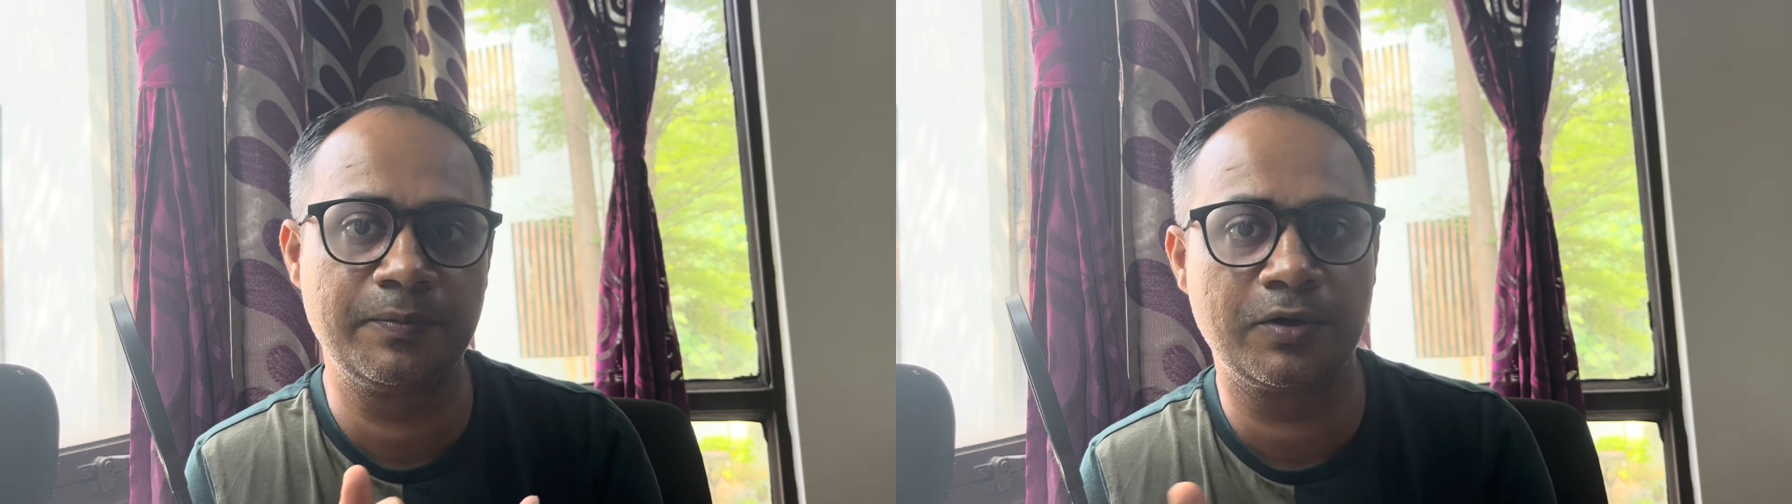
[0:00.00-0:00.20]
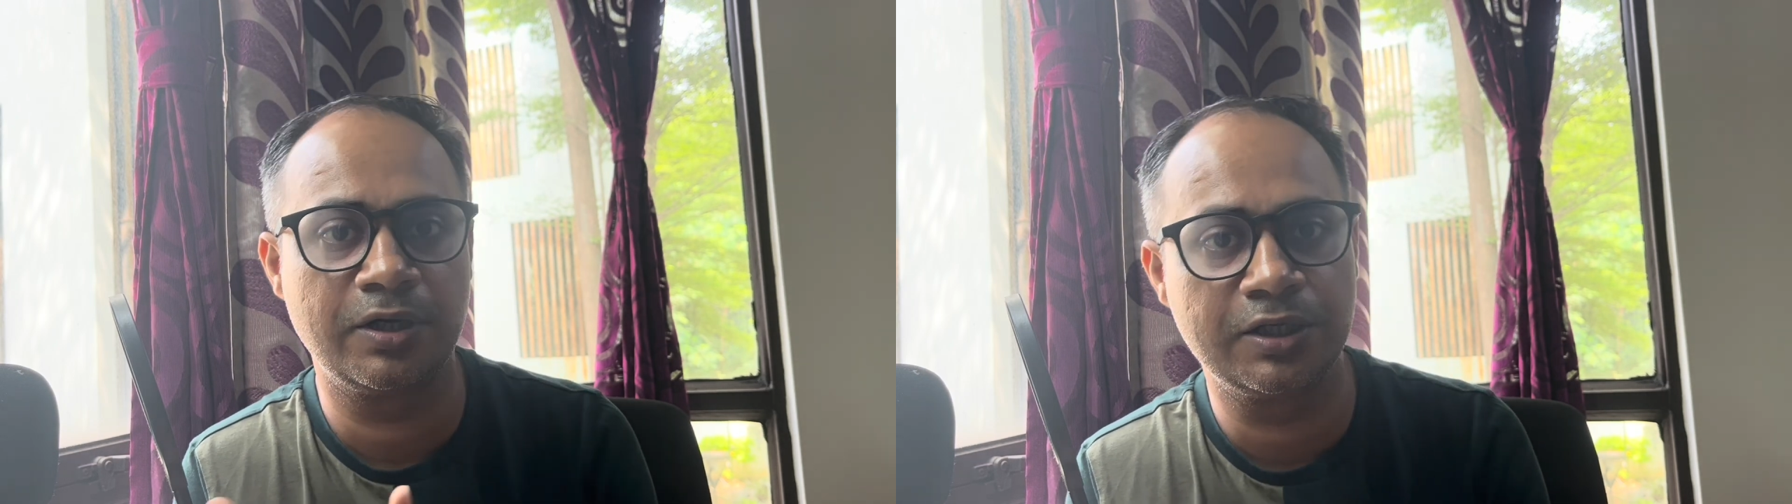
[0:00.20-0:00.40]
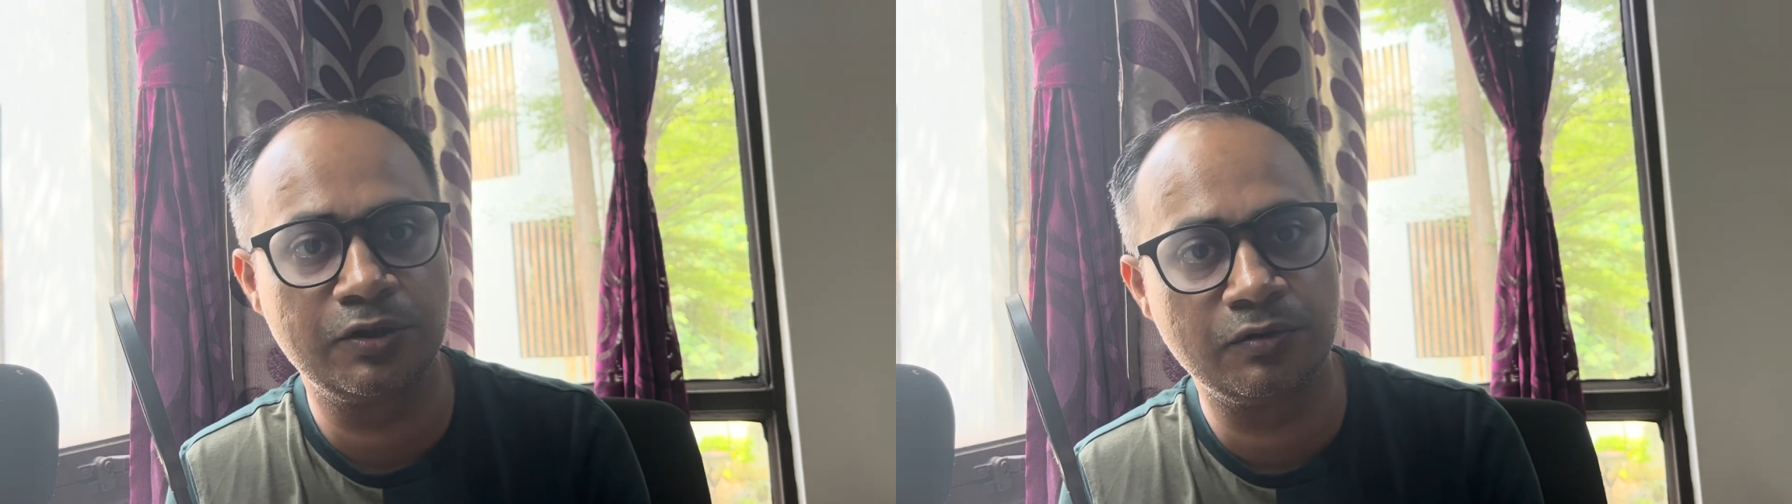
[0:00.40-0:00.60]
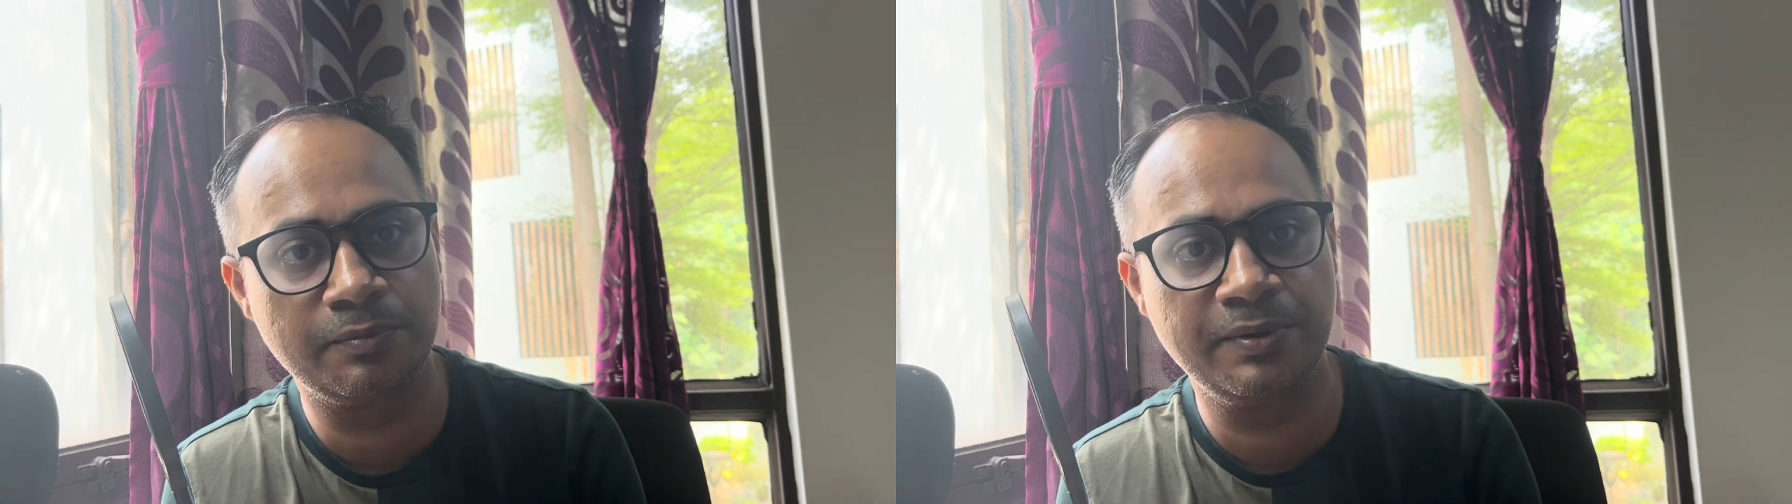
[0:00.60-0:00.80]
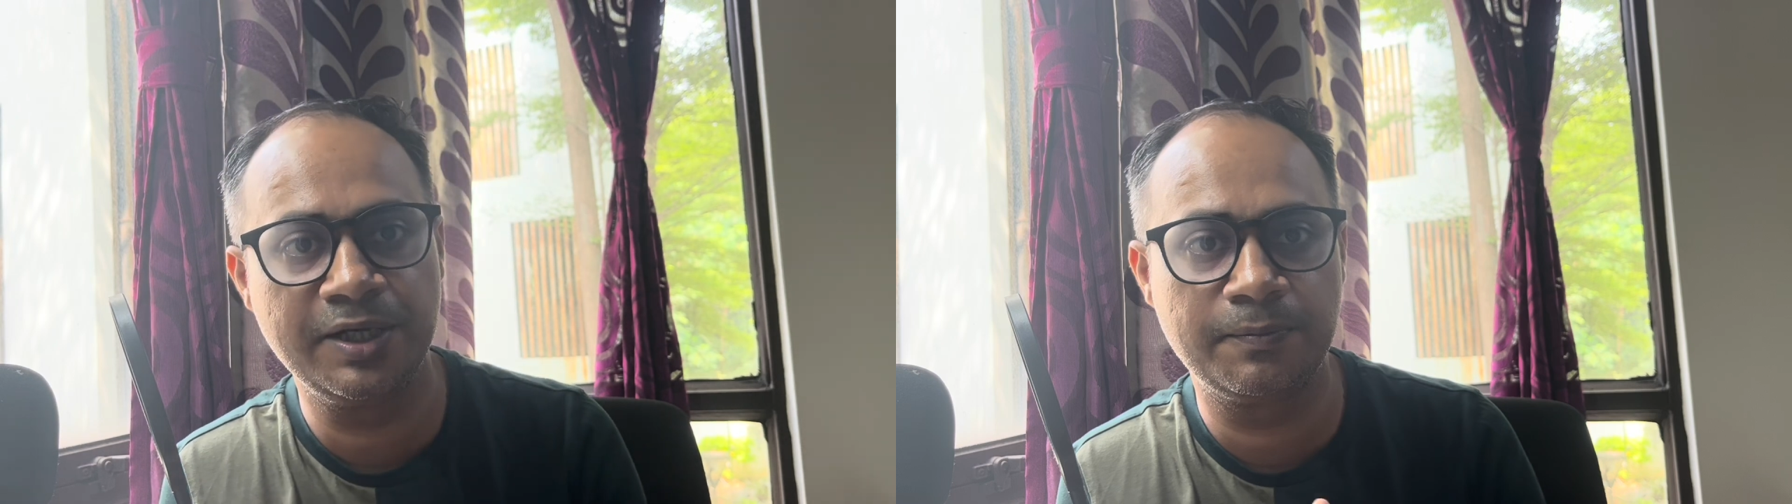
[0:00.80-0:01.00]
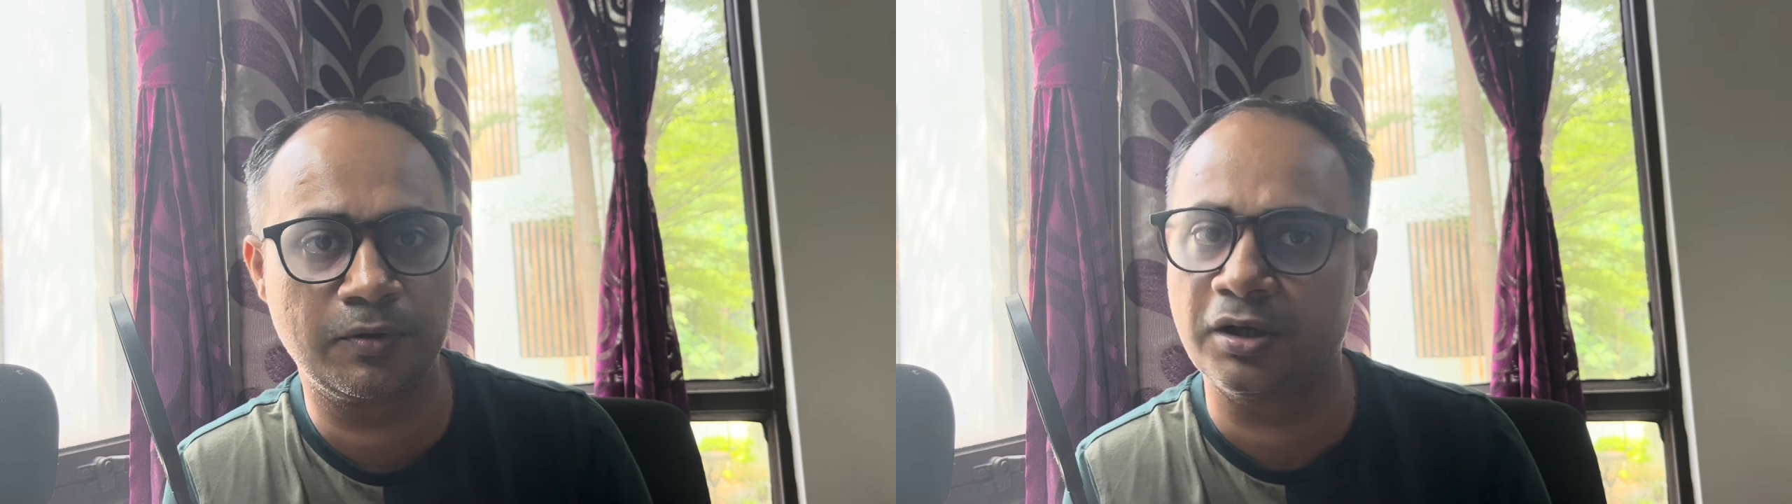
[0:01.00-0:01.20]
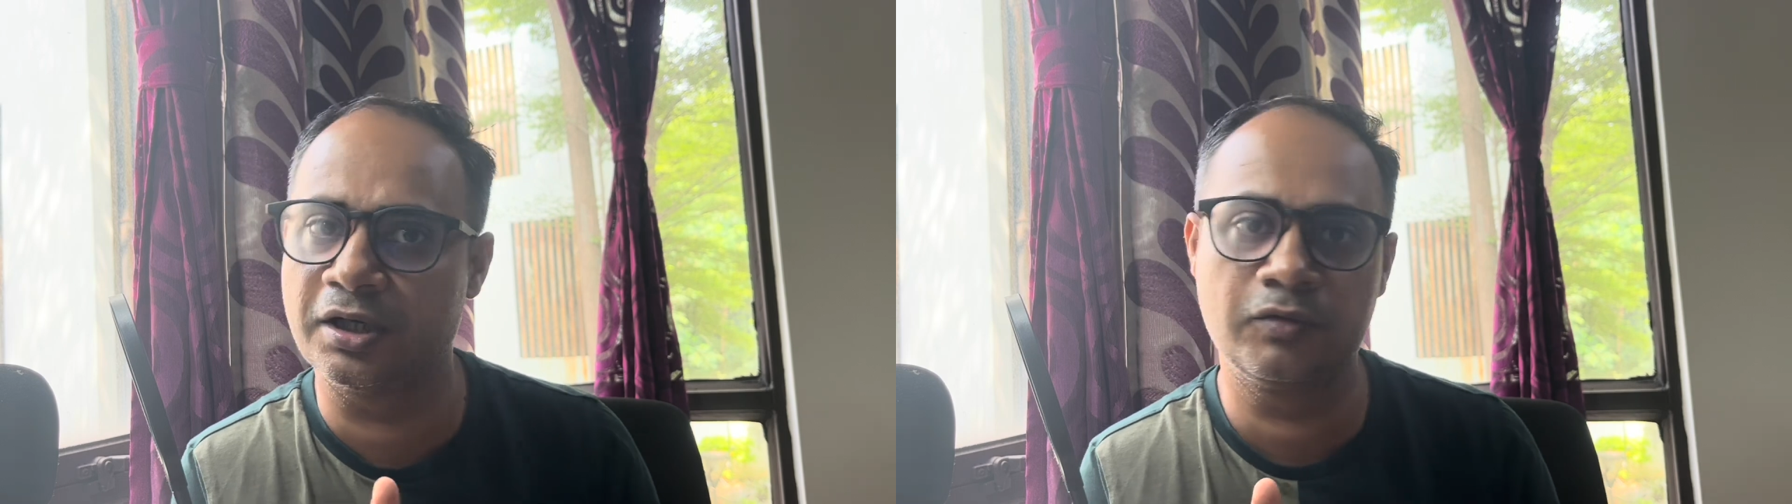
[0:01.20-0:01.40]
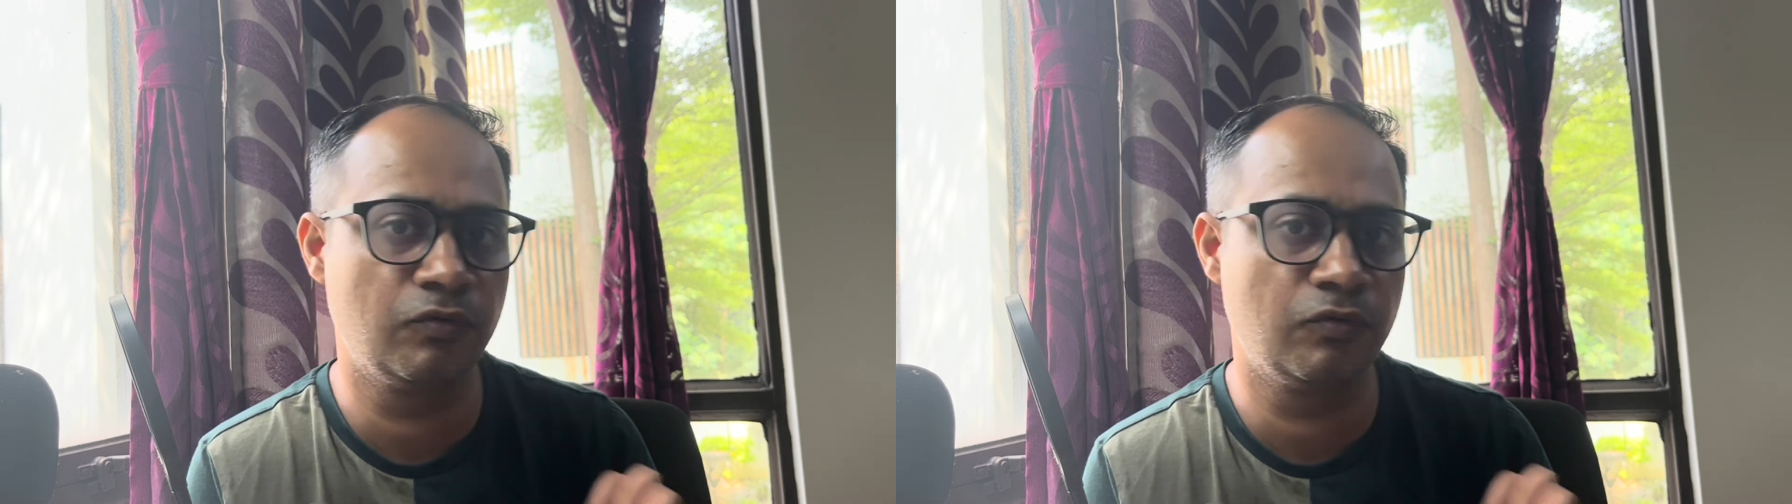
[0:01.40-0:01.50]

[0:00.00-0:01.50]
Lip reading: product to a paid product?